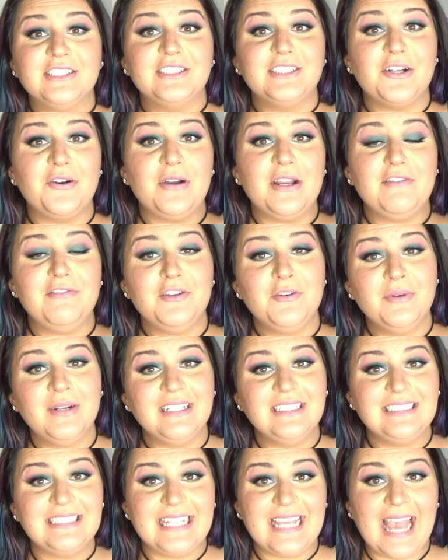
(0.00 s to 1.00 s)
So if you
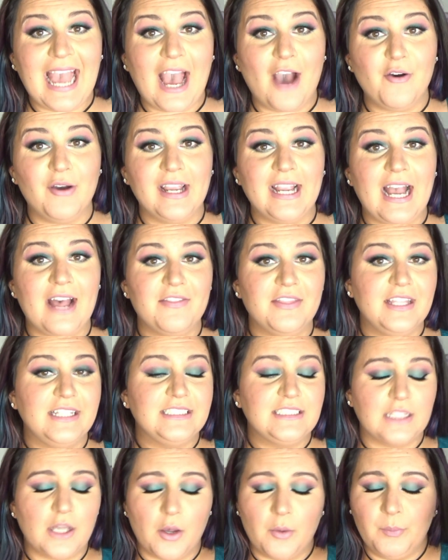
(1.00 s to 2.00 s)
want to see how I got
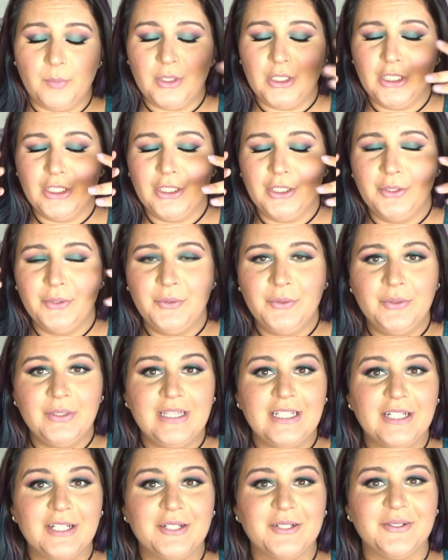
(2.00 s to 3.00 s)
this Blue
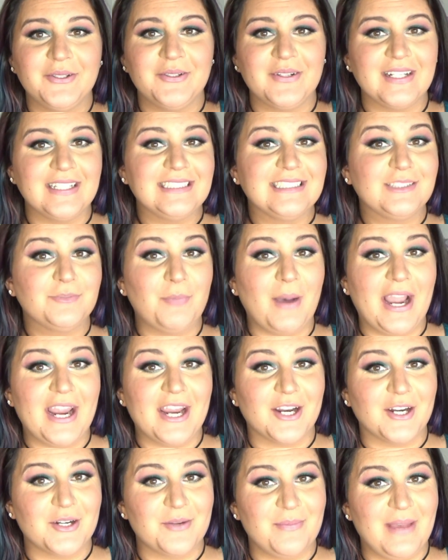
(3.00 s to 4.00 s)
Lagoon
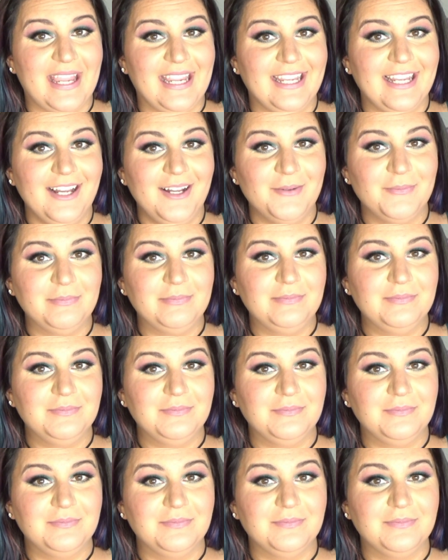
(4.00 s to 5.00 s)
inspired makeup,
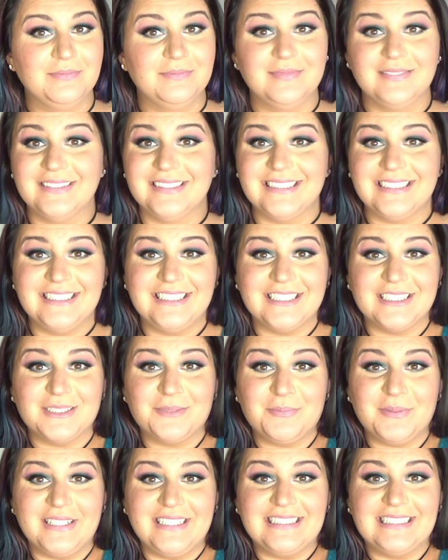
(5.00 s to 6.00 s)
just
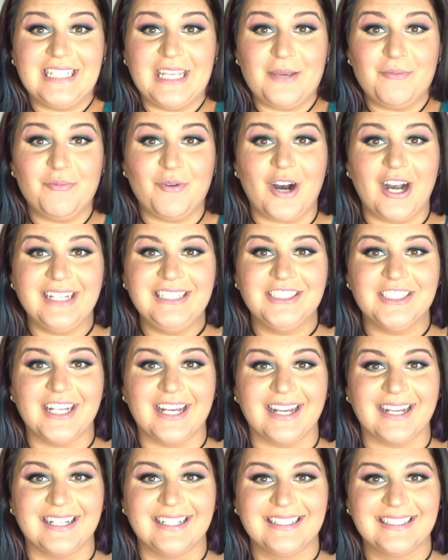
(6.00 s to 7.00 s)
please keep
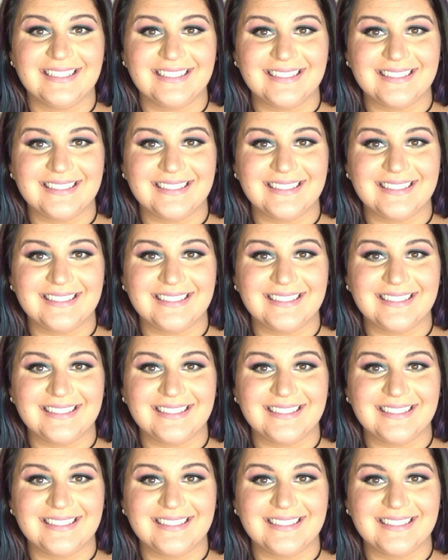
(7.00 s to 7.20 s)
watching.